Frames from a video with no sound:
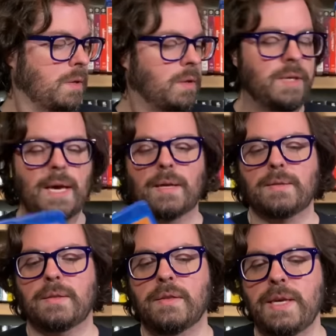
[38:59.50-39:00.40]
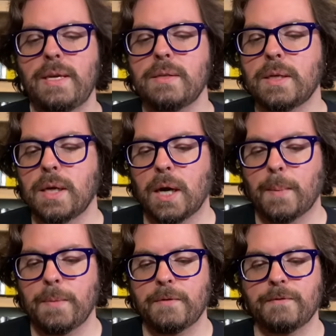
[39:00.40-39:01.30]
Yes, these
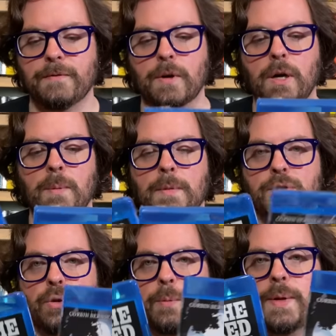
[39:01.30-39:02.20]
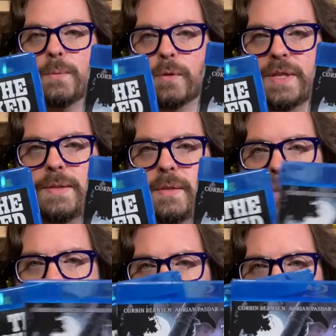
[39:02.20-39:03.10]
come from Scorpion Releasing.